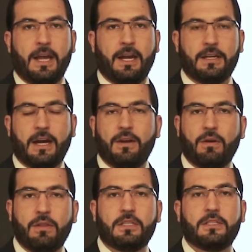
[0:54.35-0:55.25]
And I
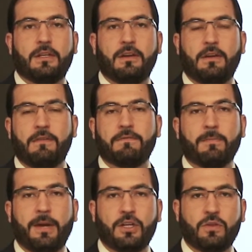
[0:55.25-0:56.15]
know this
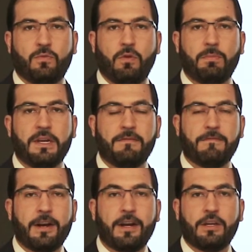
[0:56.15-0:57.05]
information will be
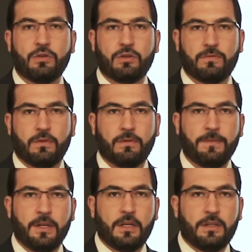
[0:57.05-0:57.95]
very useful